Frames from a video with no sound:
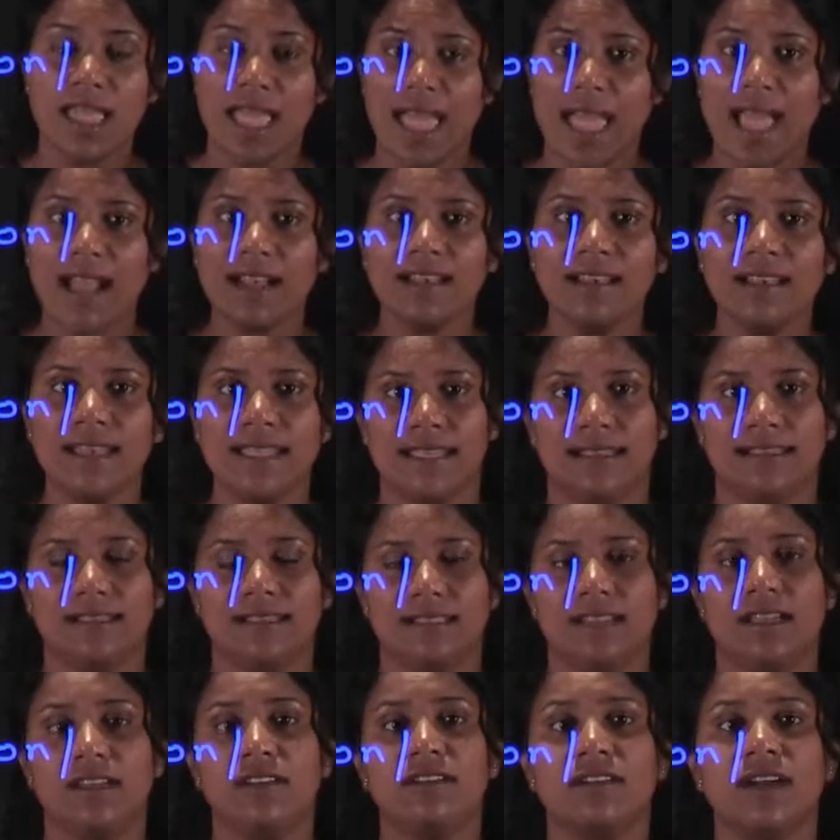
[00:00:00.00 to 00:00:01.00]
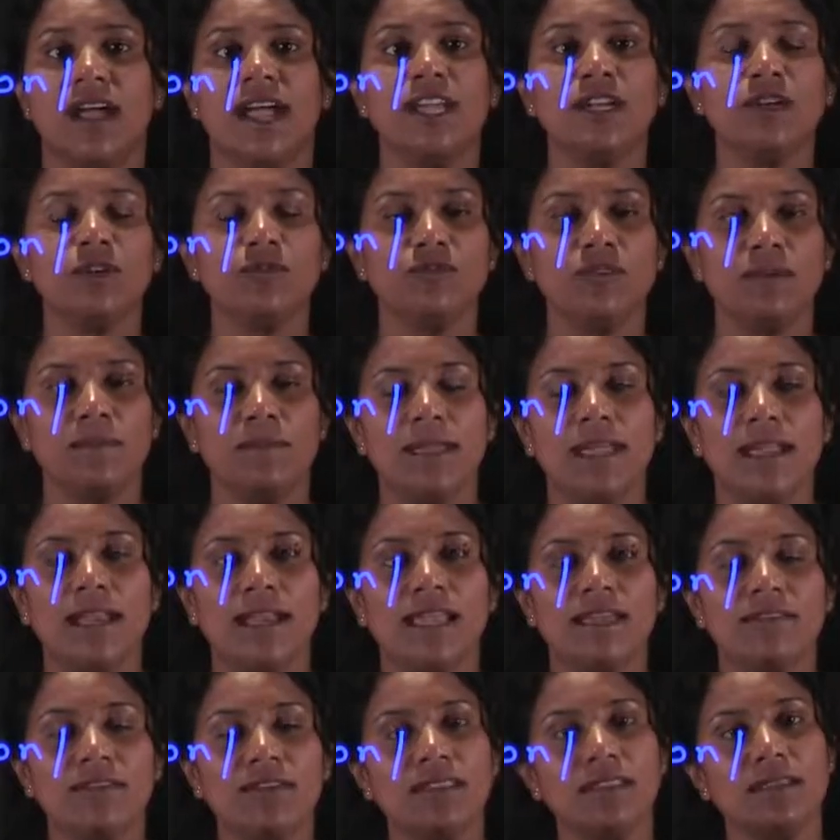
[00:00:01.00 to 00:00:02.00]
At least try to
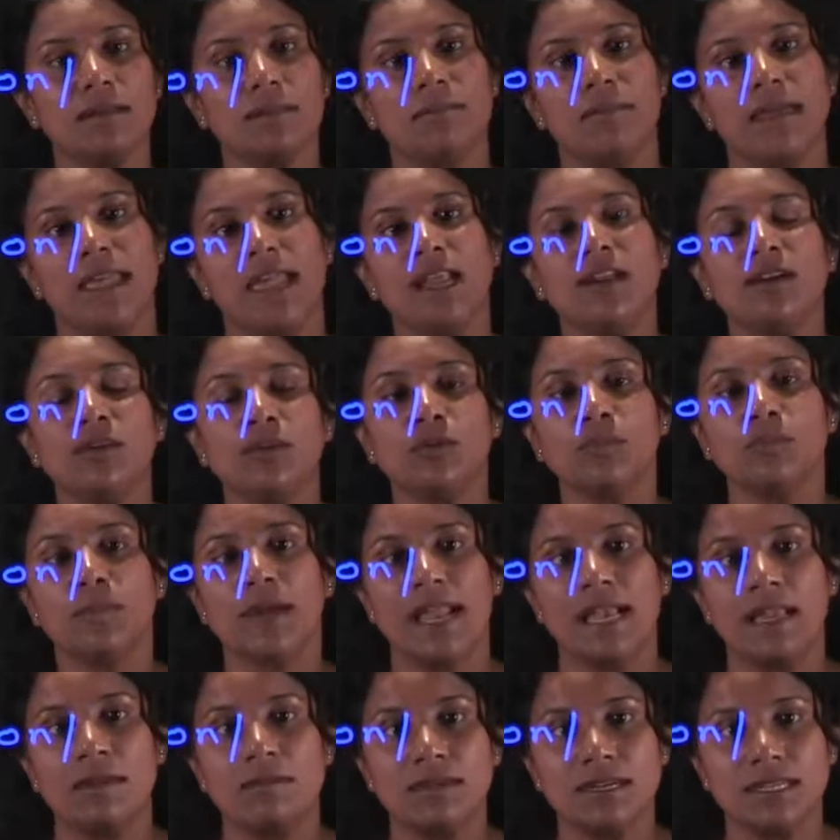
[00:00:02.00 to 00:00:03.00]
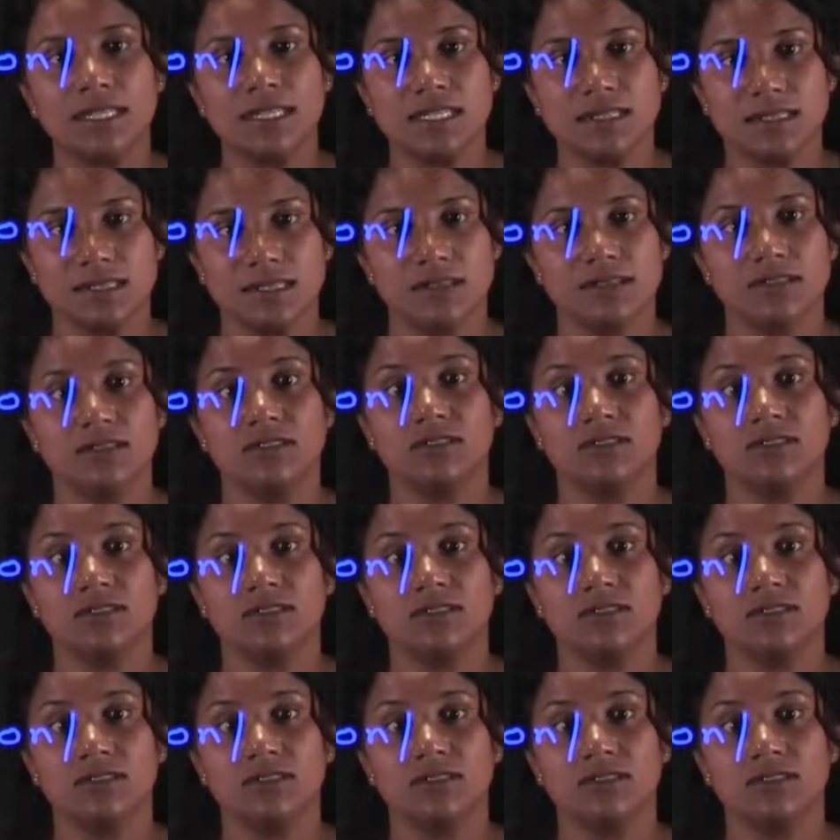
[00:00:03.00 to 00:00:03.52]
familiar with main group elements